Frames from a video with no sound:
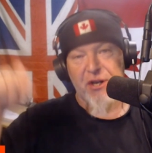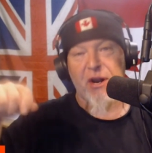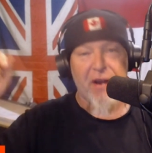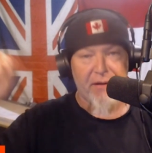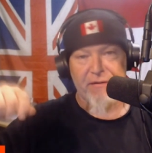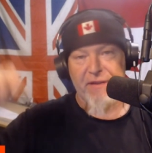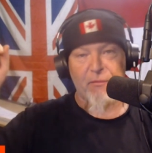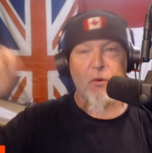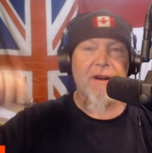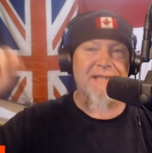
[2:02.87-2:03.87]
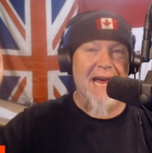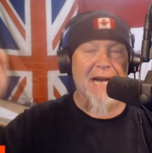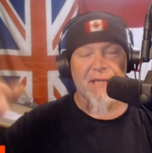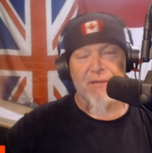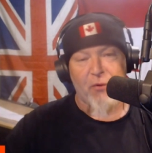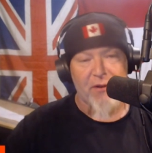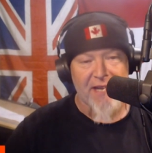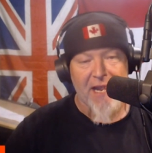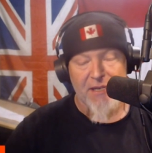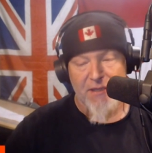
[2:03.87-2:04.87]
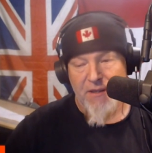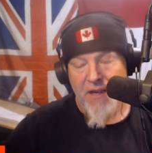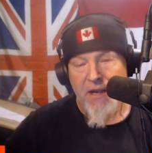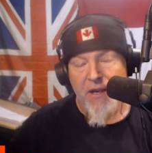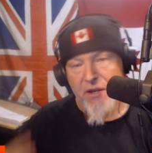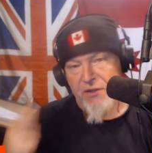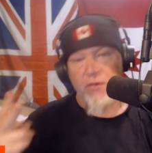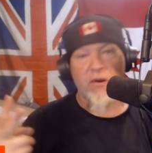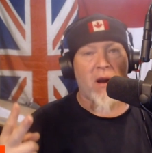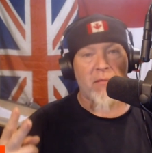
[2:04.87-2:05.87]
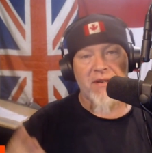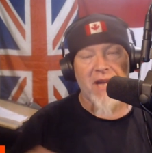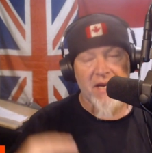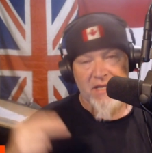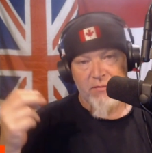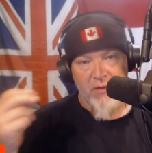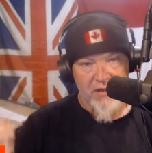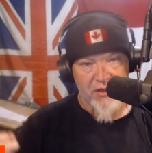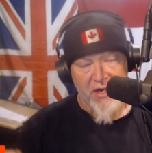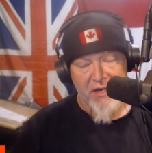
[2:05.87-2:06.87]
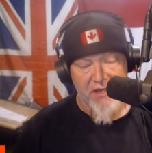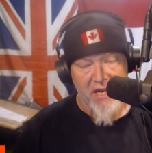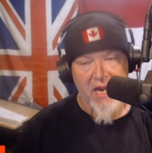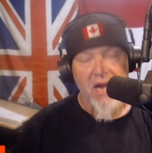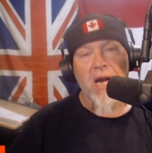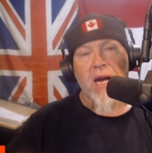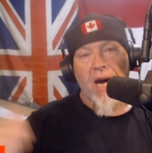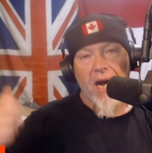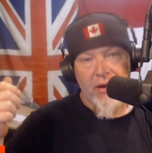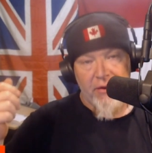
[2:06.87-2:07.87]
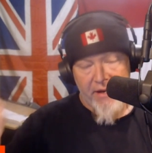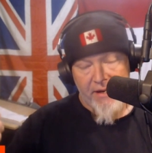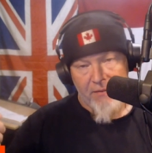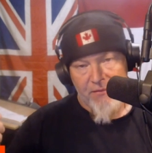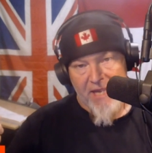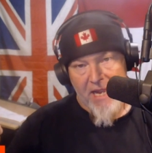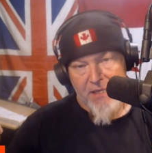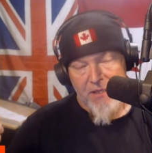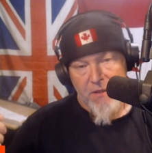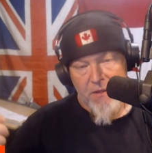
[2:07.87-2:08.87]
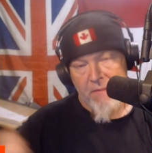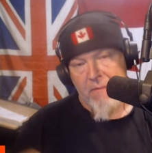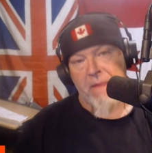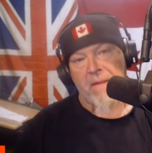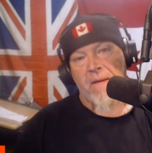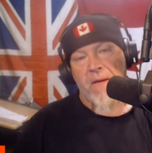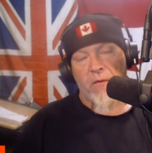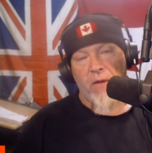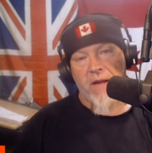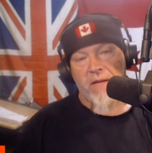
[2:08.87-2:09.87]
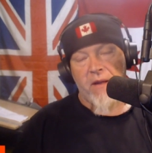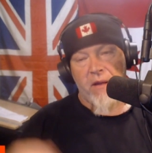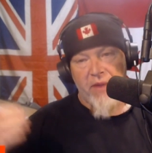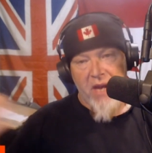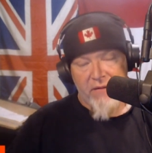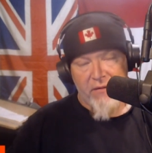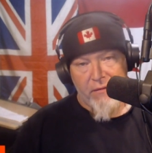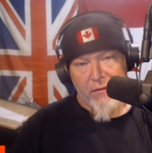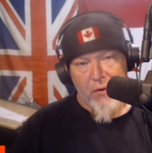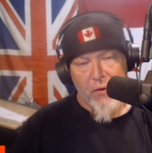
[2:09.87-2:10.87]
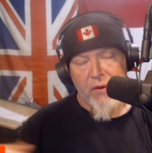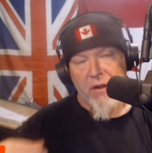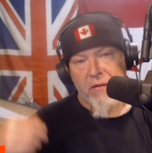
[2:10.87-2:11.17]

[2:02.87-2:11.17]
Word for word: on everything. More taxes, more taxes. Two carbon taxes plus GST, higher income taxes, right? Paying for food,